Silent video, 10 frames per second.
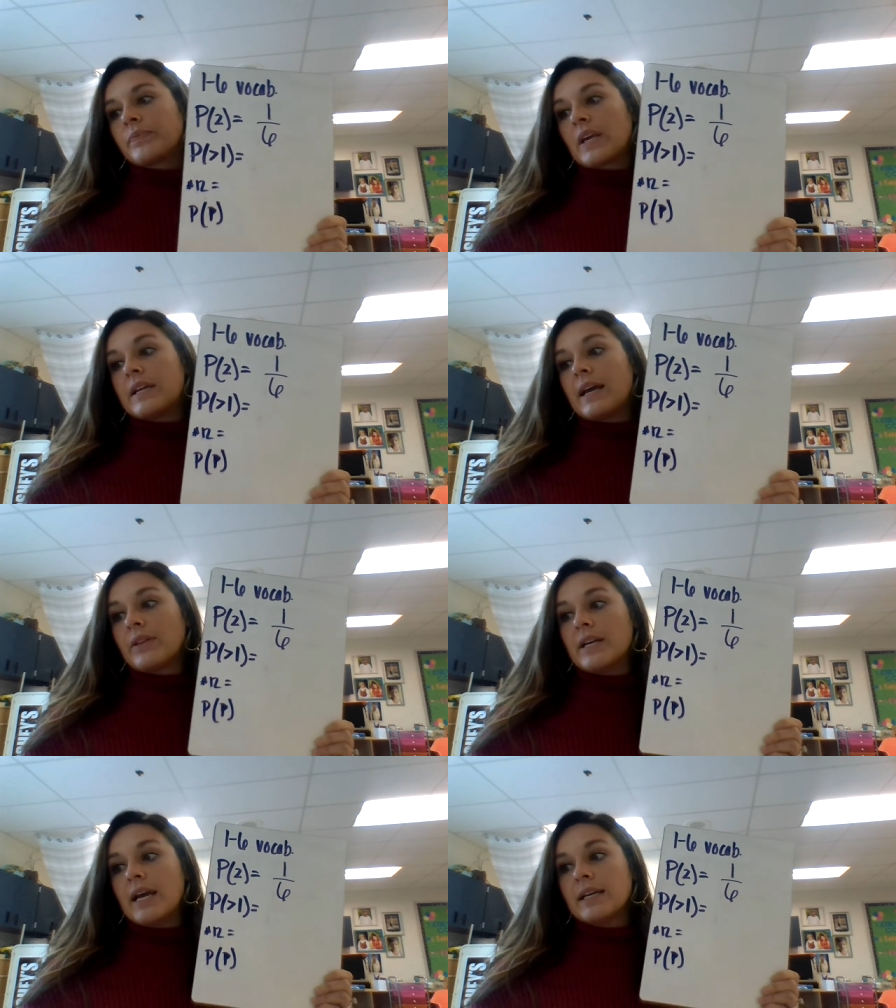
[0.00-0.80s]
Now
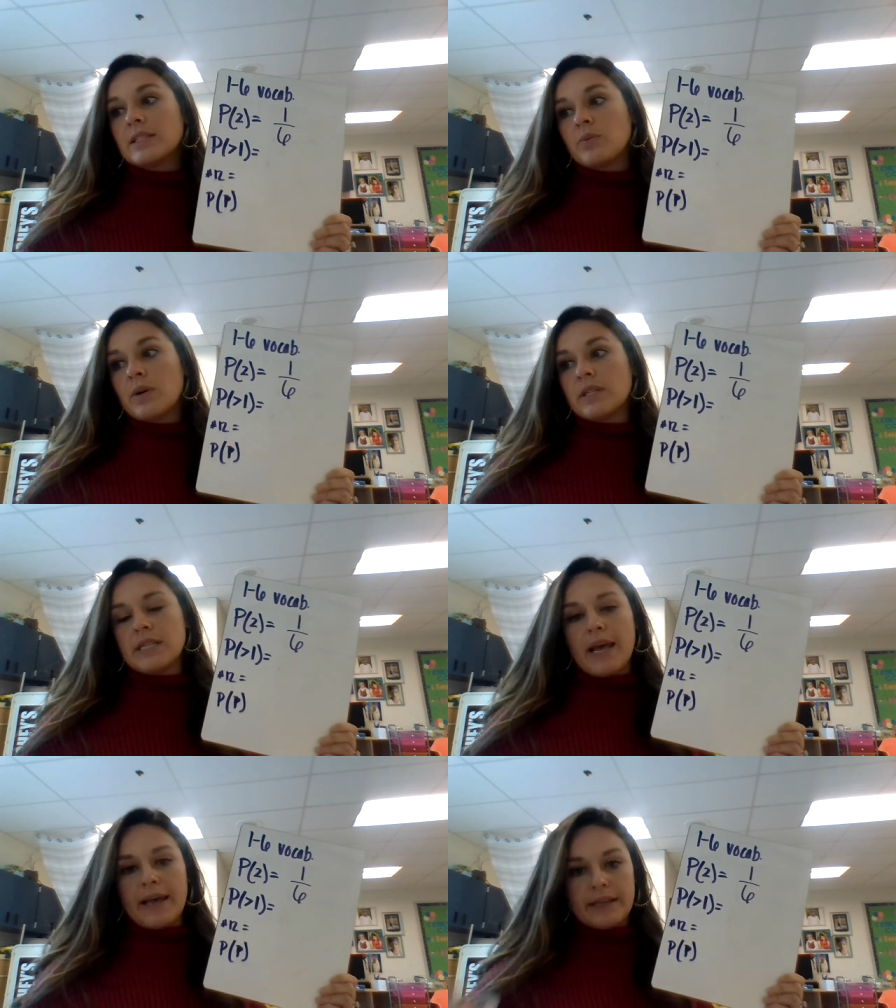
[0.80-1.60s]
the next one
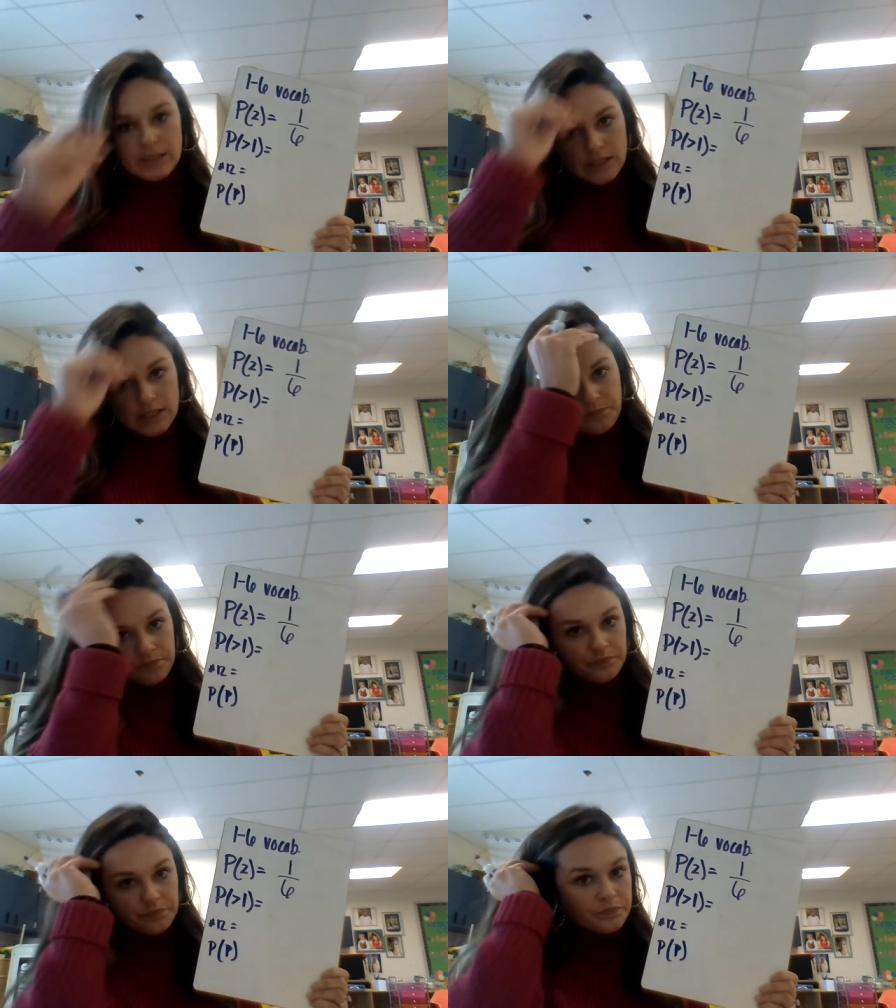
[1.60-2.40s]
says,
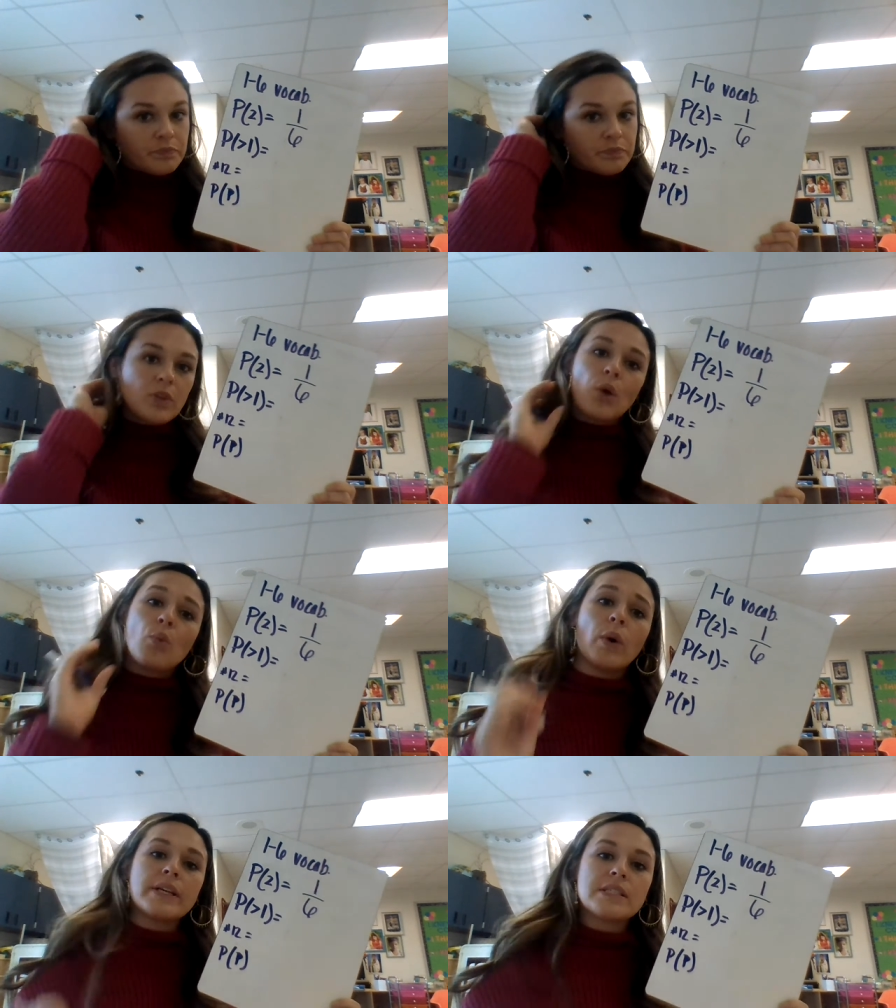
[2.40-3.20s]

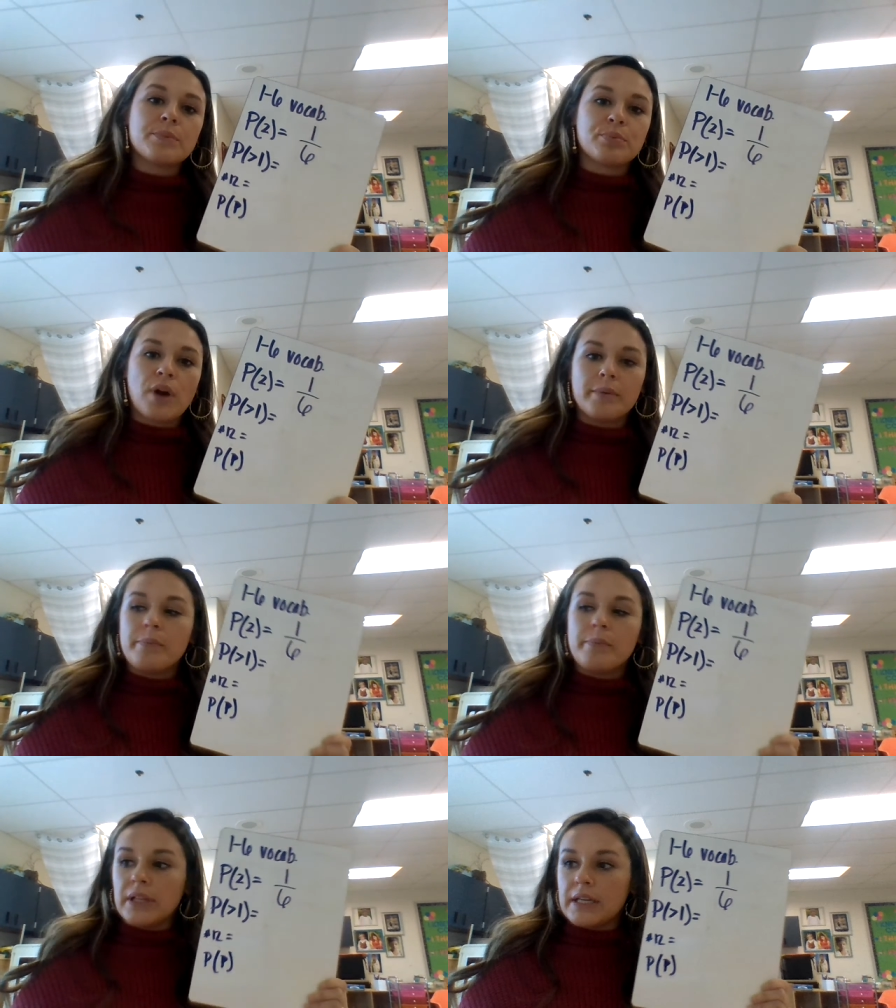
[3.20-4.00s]
what is the
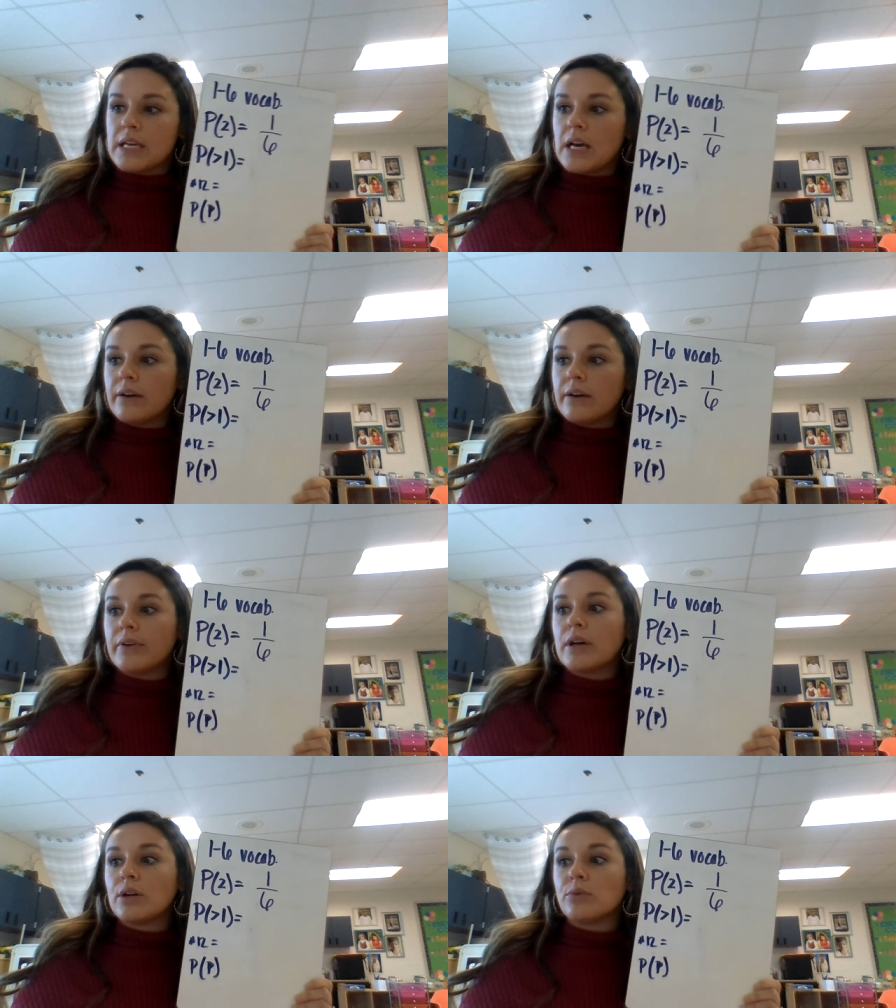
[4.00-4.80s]
probability of
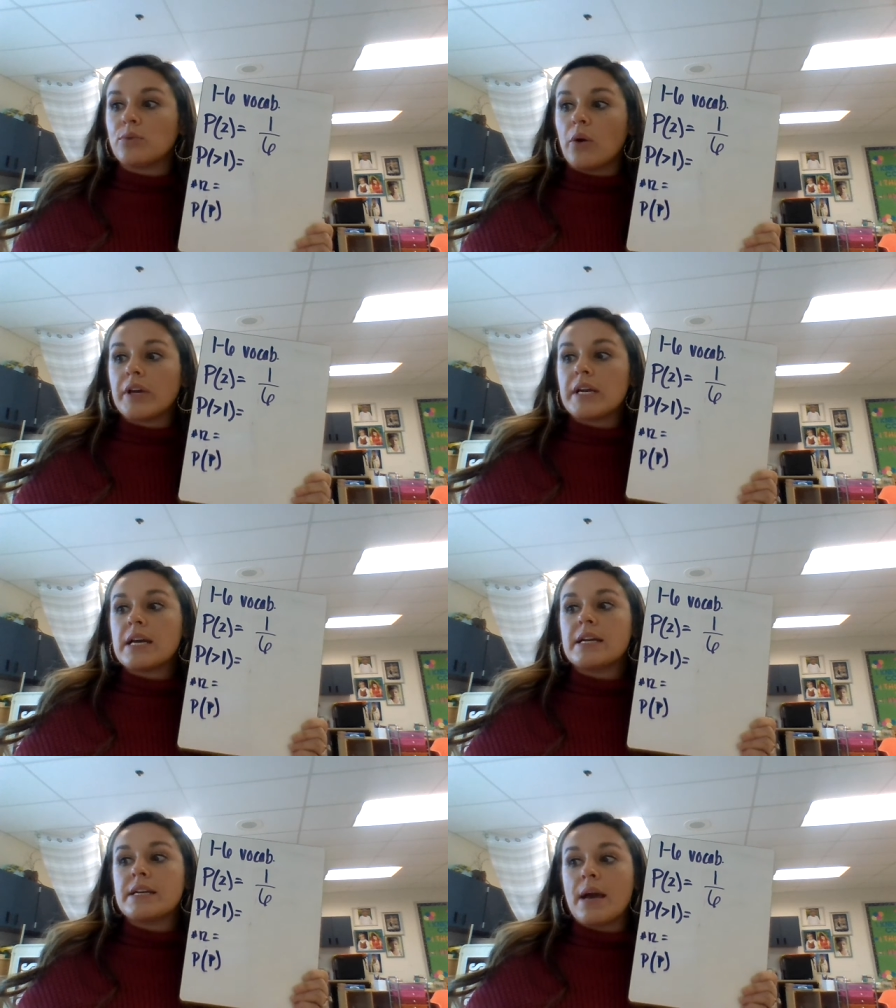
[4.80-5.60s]
rolling
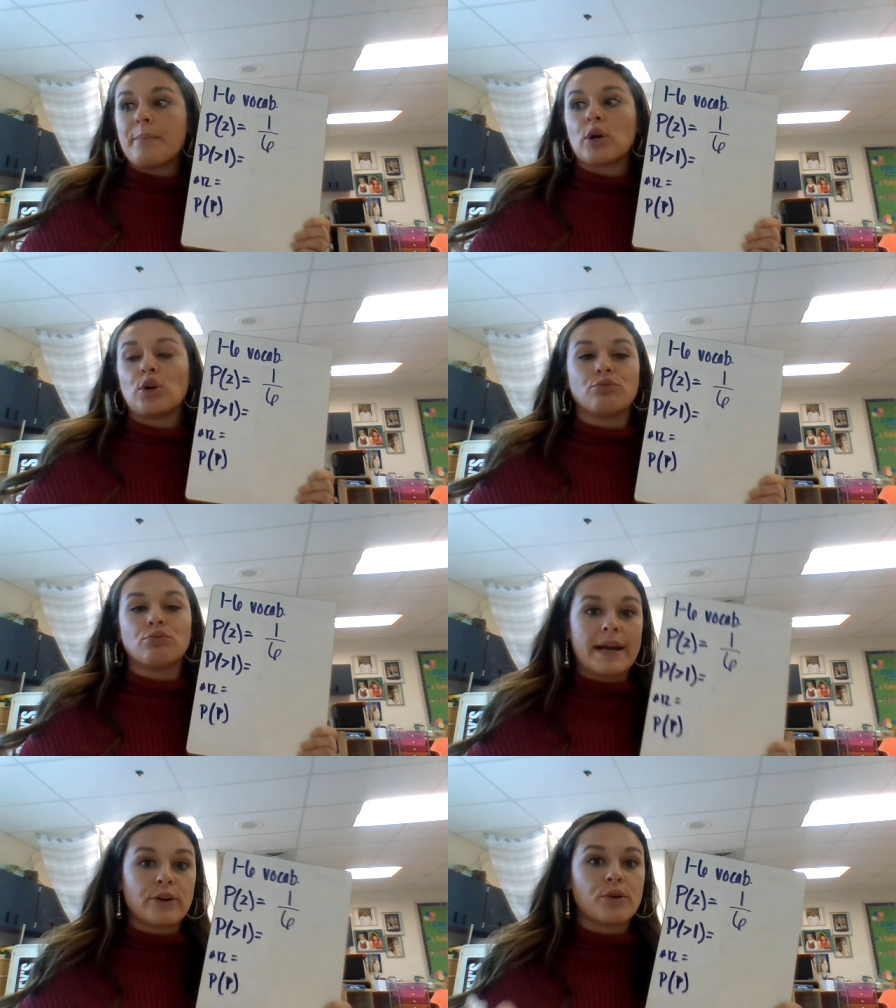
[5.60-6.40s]
a number
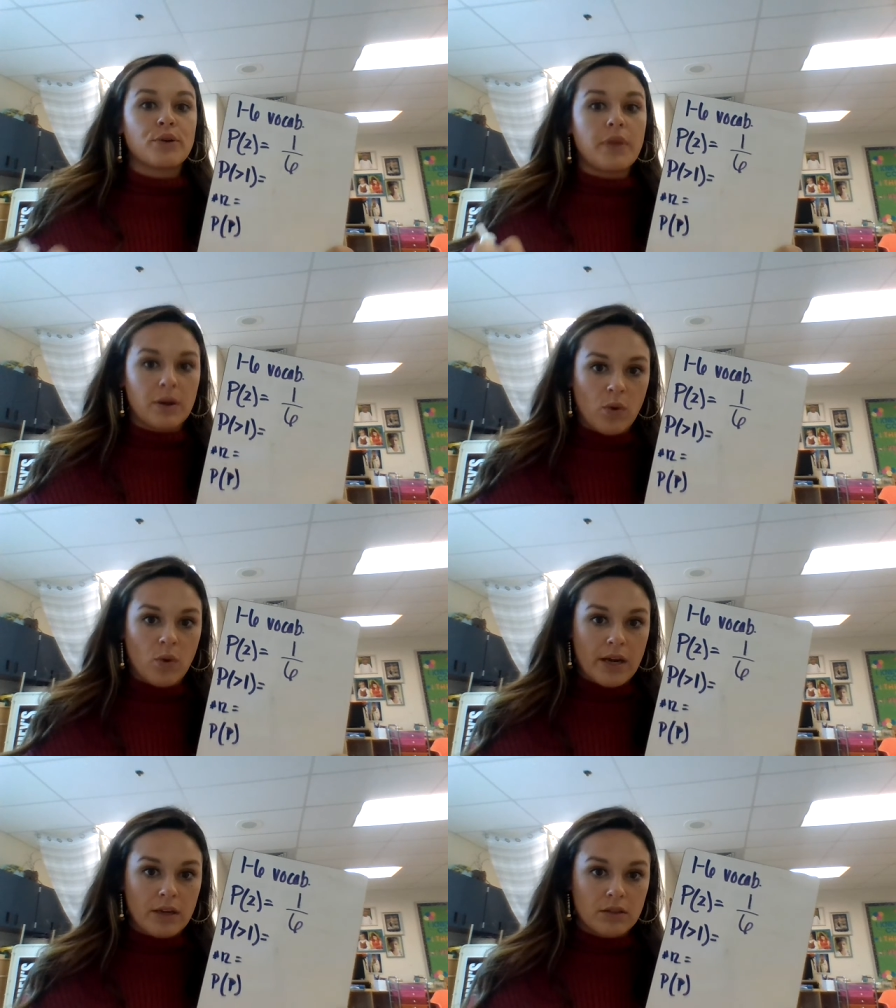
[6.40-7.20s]
greater than
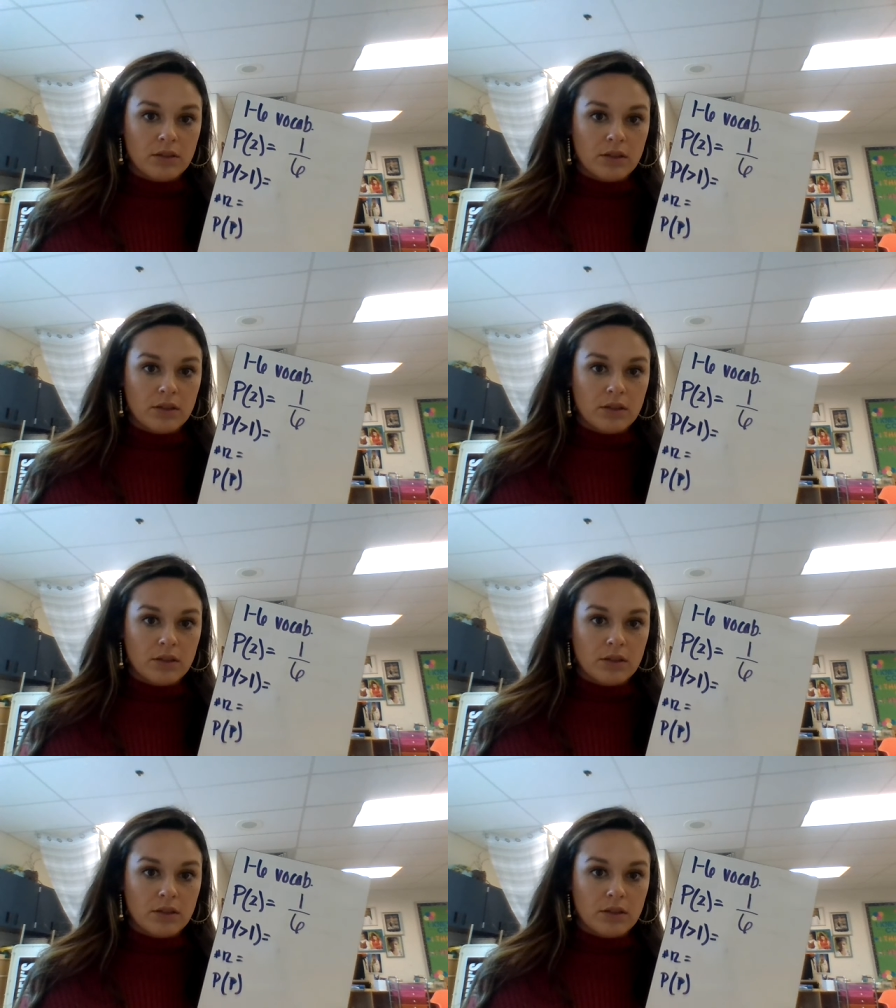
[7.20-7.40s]
1?